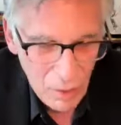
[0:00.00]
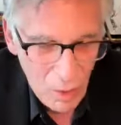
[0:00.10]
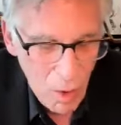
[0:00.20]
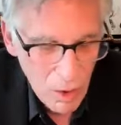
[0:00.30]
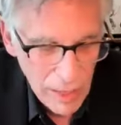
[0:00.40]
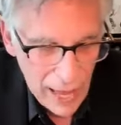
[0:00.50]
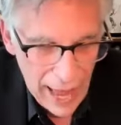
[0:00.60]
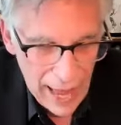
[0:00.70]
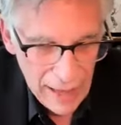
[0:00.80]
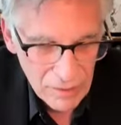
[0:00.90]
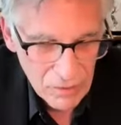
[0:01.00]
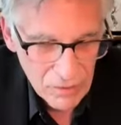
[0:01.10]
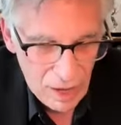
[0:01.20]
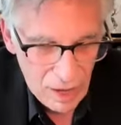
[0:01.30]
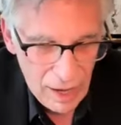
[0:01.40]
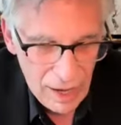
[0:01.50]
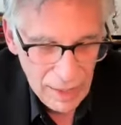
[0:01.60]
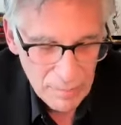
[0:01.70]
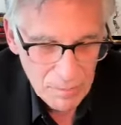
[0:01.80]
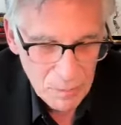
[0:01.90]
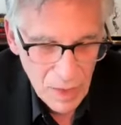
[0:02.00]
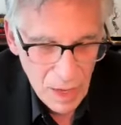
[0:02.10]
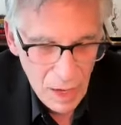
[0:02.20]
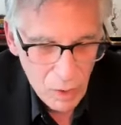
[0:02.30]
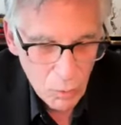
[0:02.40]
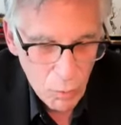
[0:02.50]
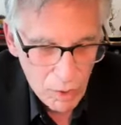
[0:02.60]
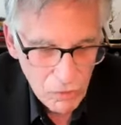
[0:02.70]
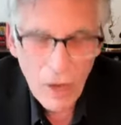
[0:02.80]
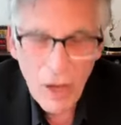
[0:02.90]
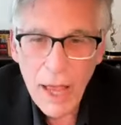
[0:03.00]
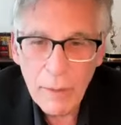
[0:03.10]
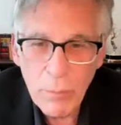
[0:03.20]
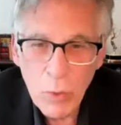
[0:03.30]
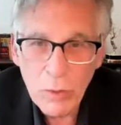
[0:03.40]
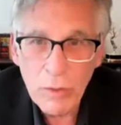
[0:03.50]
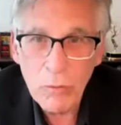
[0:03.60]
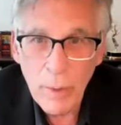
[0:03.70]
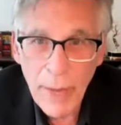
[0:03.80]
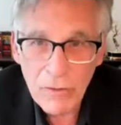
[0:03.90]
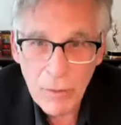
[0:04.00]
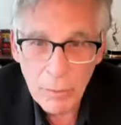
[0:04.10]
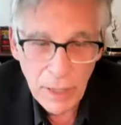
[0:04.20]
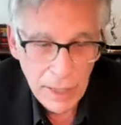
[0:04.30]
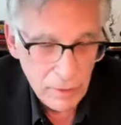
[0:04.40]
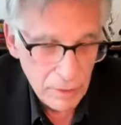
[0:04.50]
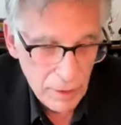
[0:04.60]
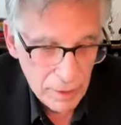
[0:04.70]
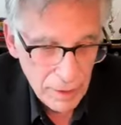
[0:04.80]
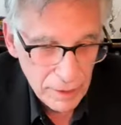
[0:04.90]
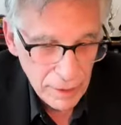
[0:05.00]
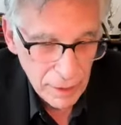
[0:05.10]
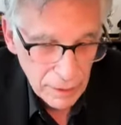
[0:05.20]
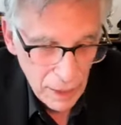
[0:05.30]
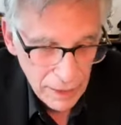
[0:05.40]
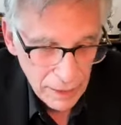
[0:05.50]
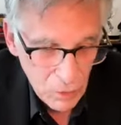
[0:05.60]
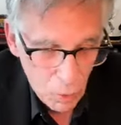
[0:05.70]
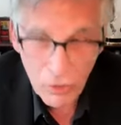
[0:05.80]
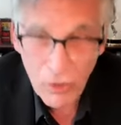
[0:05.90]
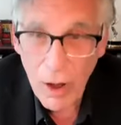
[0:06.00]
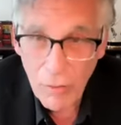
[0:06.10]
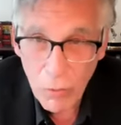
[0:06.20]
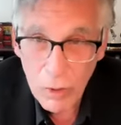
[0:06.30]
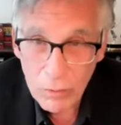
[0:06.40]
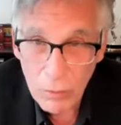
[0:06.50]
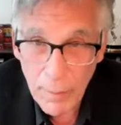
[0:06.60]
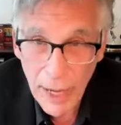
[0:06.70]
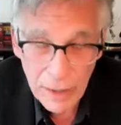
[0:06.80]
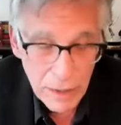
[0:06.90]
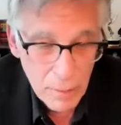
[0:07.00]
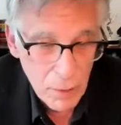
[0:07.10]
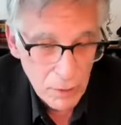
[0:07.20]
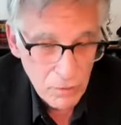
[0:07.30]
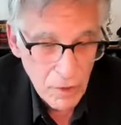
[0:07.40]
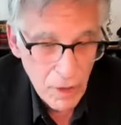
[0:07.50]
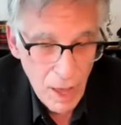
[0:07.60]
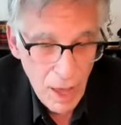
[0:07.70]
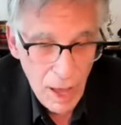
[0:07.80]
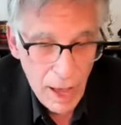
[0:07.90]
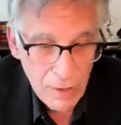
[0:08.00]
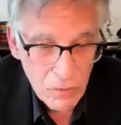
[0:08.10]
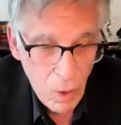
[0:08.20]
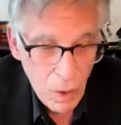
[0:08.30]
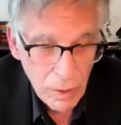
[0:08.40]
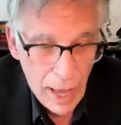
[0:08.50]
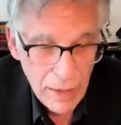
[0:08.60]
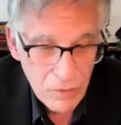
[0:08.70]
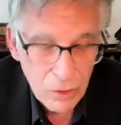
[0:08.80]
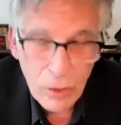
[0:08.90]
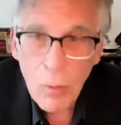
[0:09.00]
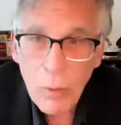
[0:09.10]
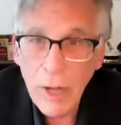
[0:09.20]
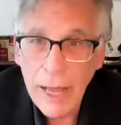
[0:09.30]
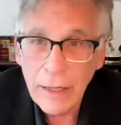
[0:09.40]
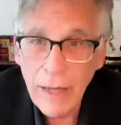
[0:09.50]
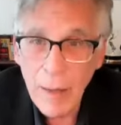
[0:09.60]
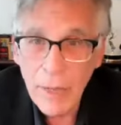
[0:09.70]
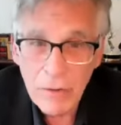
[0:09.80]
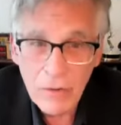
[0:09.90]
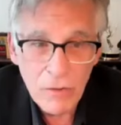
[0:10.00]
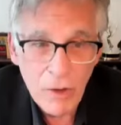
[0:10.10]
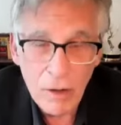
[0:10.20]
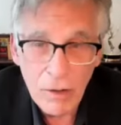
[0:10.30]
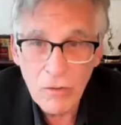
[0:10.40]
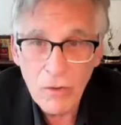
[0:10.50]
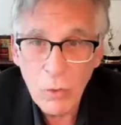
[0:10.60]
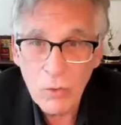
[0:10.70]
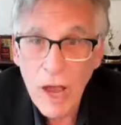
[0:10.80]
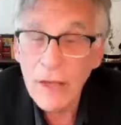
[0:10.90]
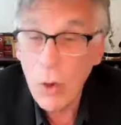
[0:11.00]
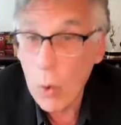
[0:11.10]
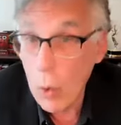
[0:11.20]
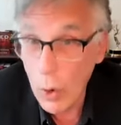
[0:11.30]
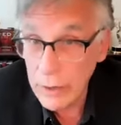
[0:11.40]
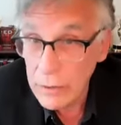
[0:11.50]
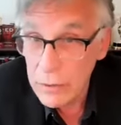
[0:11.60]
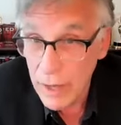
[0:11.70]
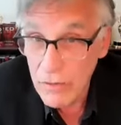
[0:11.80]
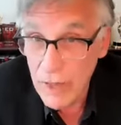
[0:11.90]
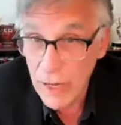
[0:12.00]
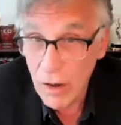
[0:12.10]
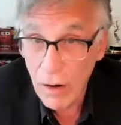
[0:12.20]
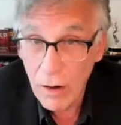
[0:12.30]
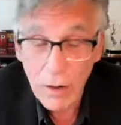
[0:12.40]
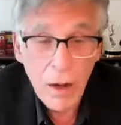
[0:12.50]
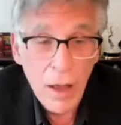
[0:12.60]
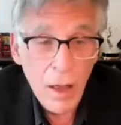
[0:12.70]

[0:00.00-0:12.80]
long as um, Russia and Putin remains a player, I think Nikolai Gorshkov will remain in the books. As long as global economics are so tied to oil as they are,